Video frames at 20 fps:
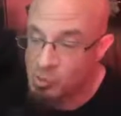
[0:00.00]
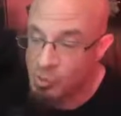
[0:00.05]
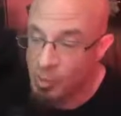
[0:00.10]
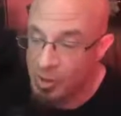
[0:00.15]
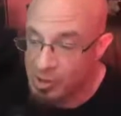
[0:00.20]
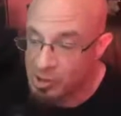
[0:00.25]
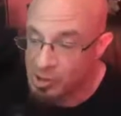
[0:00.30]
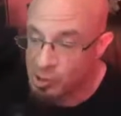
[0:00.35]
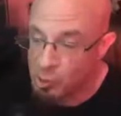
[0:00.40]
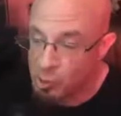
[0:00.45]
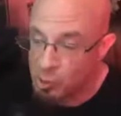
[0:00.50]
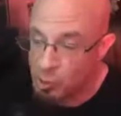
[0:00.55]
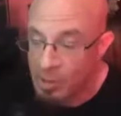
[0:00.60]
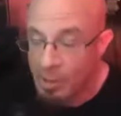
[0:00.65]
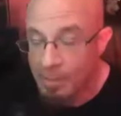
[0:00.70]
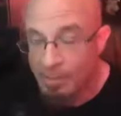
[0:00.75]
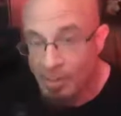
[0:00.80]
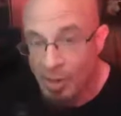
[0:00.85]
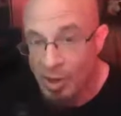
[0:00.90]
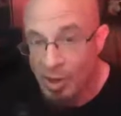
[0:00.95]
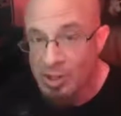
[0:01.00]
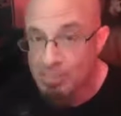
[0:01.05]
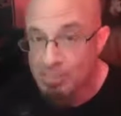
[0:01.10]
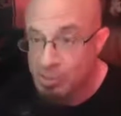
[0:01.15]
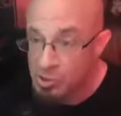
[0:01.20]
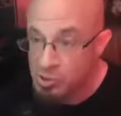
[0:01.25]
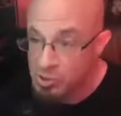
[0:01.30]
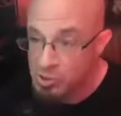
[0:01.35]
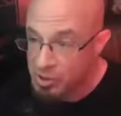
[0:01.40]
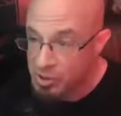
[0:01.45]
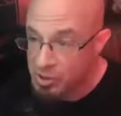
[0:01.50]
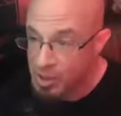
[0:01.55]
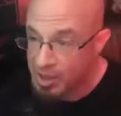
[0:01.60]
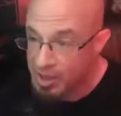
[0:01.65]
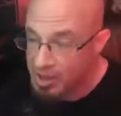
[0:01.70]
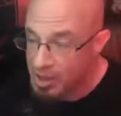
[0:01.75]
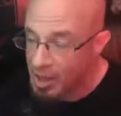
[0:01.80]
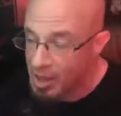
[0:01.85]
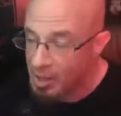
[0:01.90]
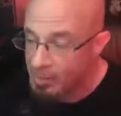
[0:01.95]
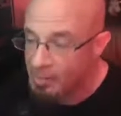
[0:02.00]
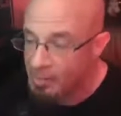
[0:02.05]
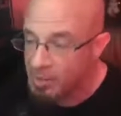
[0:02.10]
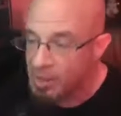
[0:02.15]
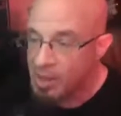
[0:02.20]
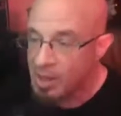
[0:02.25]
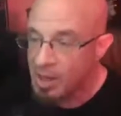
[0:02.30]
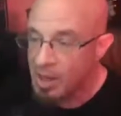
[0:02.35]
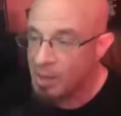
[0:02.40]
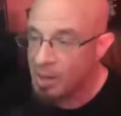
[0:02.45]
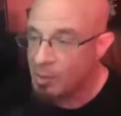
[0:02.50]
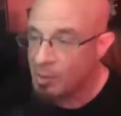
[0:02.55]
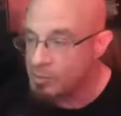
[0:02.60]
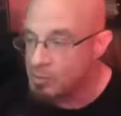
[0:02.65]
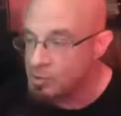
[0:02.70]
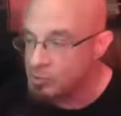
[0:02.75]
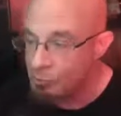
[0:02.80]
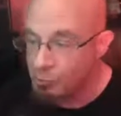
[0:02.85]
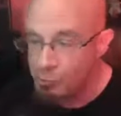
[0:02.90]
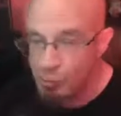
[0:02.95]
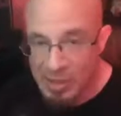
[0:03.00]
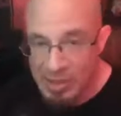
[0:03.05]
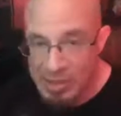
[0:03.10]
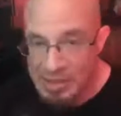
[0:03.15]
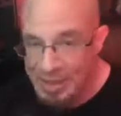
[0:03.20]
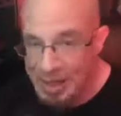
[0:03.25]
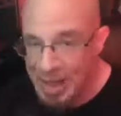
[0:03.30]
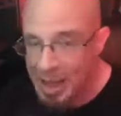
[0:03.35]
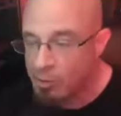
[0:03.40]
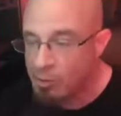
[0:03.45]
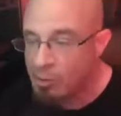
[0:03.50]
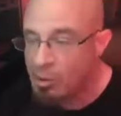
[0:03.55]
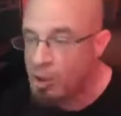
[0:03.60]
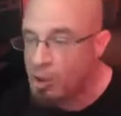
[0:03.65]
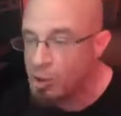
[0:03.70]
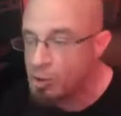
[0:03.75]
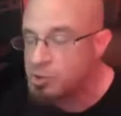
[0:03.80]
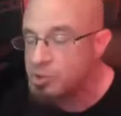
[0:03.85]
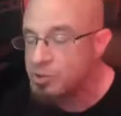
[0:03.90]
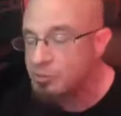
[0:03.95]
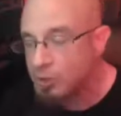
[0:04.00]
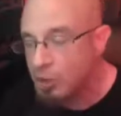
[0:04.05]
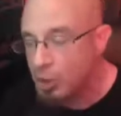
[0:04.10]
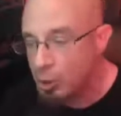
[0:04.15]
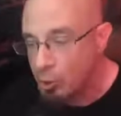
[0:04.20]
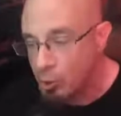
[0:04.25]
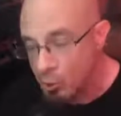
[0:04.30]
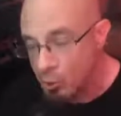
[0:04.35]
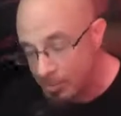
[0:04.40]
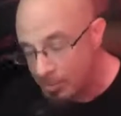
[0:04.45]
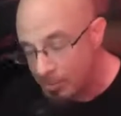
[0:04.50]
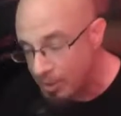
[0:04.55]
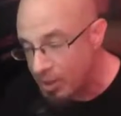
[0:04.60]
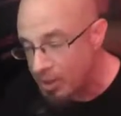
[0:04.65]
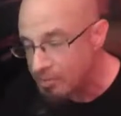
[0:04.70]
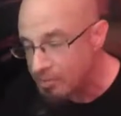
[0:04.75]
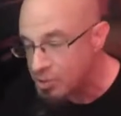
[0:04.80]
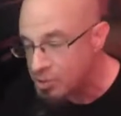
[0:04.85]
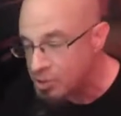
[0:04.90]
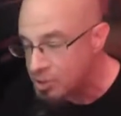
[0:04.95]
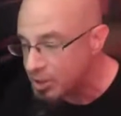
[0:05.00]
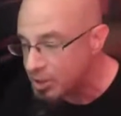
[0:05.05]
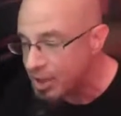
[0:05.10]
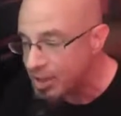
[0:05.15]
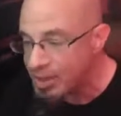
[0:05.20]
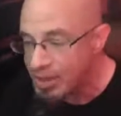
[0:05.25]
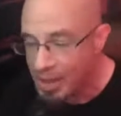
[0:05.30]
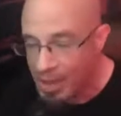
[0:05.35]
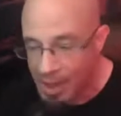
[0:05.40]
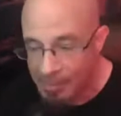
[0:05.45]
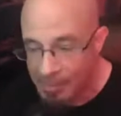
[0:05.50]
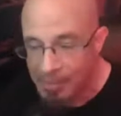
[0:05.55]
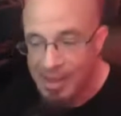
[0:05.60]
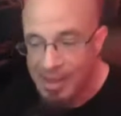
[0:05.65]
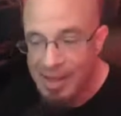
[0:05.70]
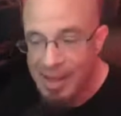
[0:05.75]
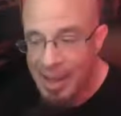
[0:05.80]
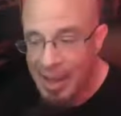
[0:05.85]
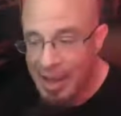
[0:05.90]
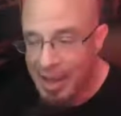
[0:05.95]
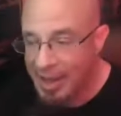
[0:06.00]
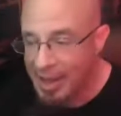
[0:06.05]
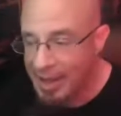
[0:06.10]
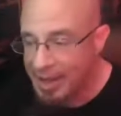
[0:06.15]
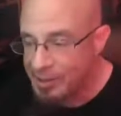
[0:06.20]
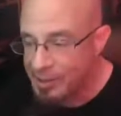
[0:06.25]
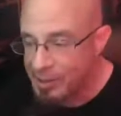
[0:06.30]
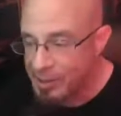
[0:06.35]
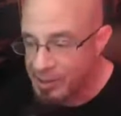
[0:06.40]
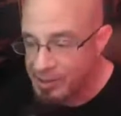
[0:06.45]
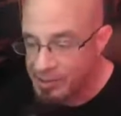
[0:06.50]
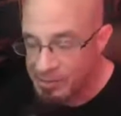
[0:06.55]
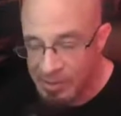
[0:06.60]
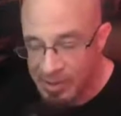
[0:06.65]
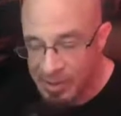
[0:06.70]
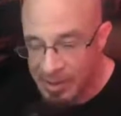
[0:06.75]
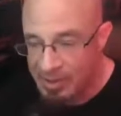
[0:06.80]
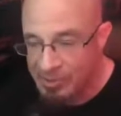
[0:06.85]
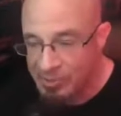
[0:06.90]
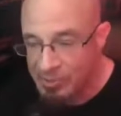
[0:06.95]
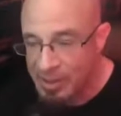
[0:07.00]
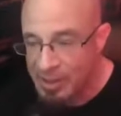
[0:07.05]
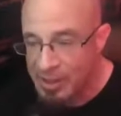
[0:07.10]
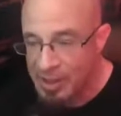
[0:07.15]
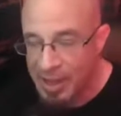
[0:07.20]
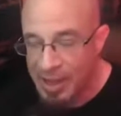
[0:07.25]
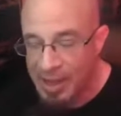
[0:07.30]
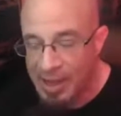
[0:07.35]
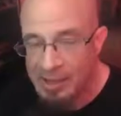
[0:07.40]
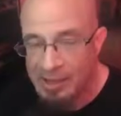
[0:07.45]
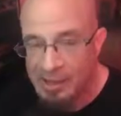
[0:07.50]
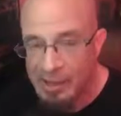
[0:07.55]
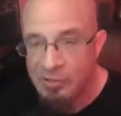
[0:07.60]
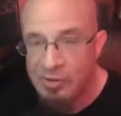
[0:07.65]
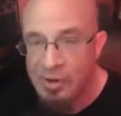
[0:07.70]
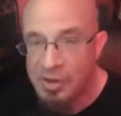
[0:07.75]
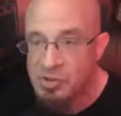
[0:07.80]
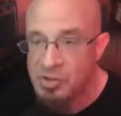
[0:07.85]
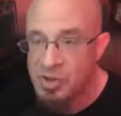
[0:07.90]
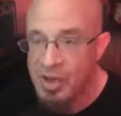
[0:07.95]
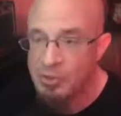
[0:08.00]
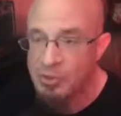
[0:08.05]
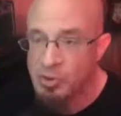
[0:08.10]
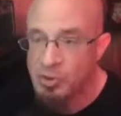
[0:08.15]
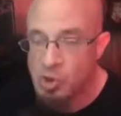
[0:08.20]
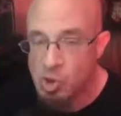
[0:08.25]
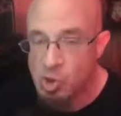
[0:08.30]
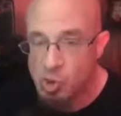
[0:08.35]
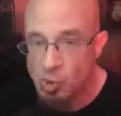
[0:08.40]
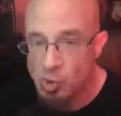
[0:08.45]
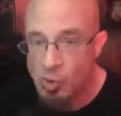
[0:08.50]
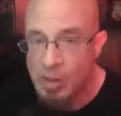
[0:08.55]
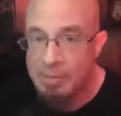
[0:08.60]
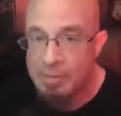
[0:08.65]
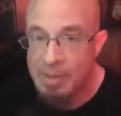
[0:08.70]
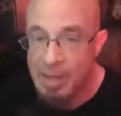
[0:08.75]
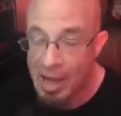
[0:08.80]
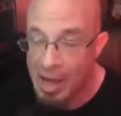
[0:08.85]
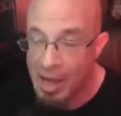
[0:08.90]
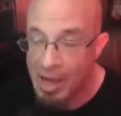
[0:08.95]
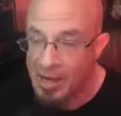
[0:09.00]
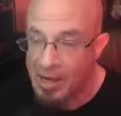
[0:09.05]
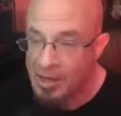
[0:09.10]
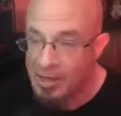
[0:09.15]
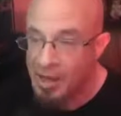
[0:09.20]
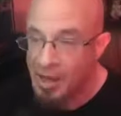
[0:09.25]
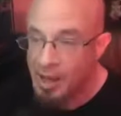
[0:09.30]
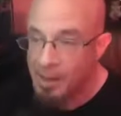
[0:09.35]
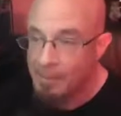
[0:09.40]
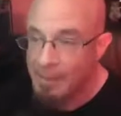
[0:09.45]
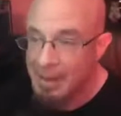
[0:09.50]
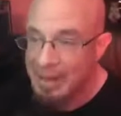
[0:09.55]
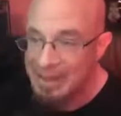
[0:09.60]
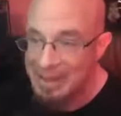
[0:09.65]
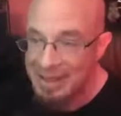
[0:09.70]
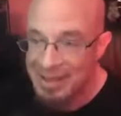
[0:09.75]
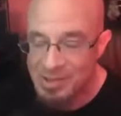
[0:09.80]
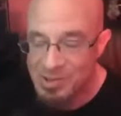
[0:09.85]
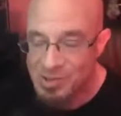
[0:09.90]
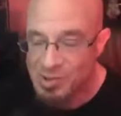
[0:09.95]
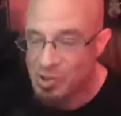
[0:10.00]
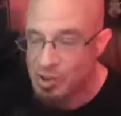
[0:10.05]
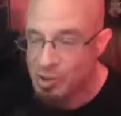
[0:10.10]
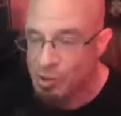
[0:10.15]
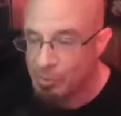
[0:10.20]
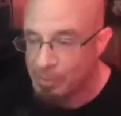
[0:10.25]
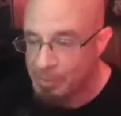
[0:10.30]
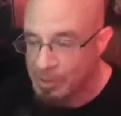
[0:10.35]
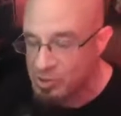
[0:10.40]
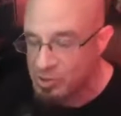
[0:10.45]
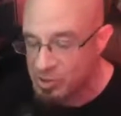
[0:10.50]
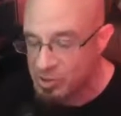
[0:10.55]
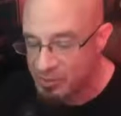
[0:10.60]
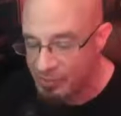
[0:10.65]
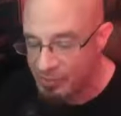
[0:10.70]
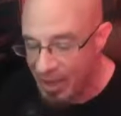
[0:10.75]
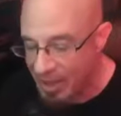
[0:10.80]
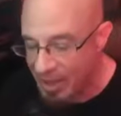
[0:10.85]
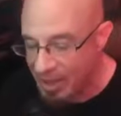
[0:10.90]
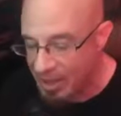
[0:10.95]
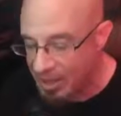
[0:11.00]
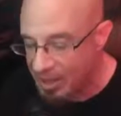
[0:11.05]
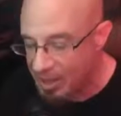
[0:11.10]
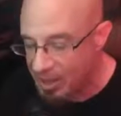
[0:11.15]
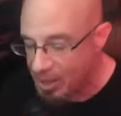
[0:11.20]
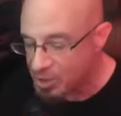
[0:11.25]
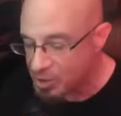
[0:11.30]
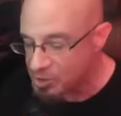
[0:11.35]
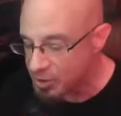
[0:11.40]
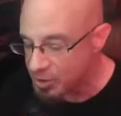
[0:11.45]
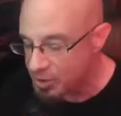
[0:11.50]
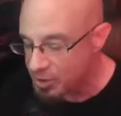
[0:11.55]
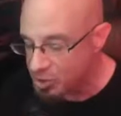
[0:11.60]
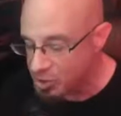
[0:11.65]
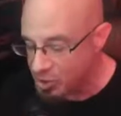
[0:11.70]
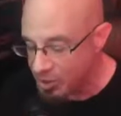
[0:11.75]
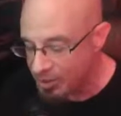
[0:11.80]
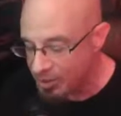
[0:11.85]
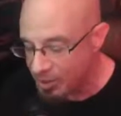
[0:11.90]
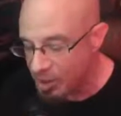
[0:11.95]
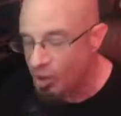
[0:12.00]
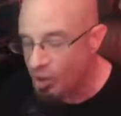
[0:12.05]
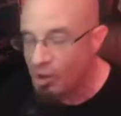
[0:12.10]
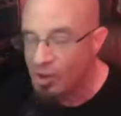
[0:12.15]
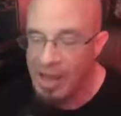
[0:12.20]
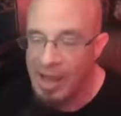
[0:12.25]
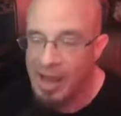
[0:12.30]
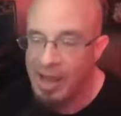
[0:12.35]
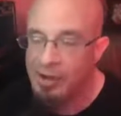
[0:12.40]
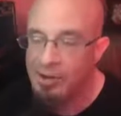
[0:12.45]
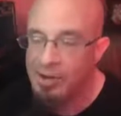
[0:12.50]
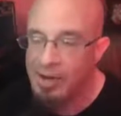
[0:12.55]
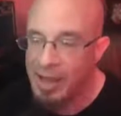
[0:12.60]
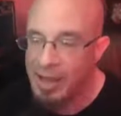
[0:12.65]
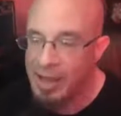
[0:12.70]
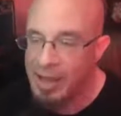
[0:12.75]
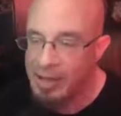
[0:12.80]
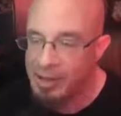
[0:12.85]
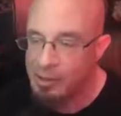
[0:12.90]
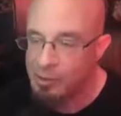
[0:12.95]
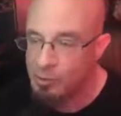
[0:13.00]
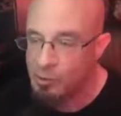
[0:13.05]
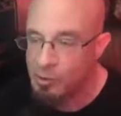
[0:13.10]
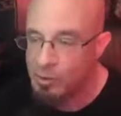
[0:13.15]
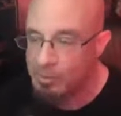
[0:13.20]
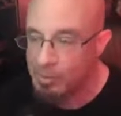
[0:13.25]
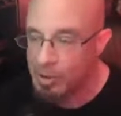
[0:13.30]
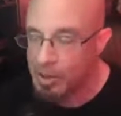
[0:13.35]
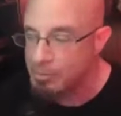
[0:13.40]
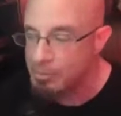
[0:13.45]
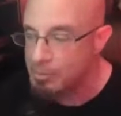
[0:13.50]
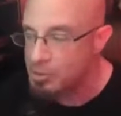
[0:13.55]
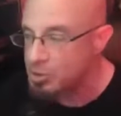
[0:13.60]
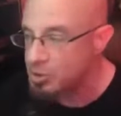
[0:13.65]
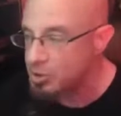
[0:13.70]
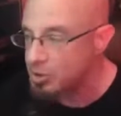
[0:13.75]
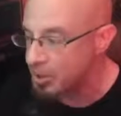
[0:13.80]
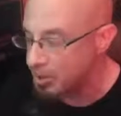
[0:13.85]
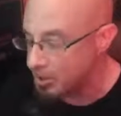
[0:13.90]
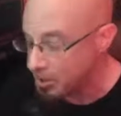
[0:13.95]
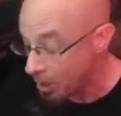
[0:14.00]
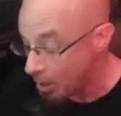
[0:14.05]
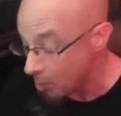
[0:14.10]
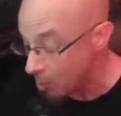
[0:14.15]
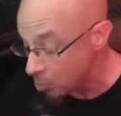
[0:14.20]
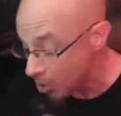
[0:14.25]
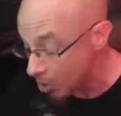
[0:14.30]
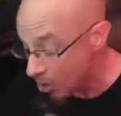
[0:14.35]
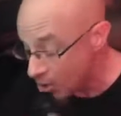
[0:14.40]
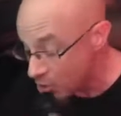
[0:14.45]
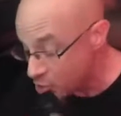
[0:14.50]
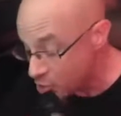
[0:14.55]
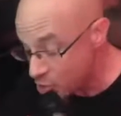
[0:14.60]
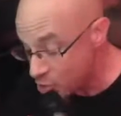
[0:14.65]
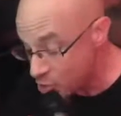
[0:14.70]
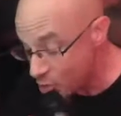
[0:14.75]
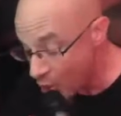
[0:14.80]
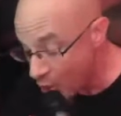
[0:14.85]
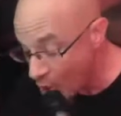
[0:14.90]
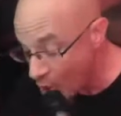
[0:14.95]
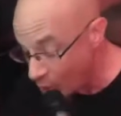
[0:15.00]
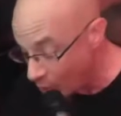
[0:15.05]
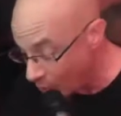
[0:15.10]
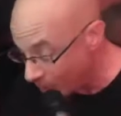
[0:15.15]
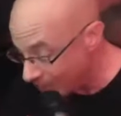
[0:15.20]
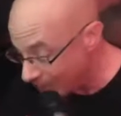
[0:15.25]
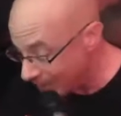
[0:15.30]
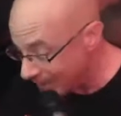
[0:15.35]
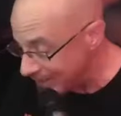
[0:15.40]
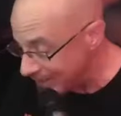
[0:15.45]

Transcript: as well as LouLombardiMusic.com. There's free downloads. If you go to LouLombardiMusic.com, you can get the lyrics and the story behind my latest single, Peace in the Valley. So you can check that all out at LouLombardiMusic.com. So,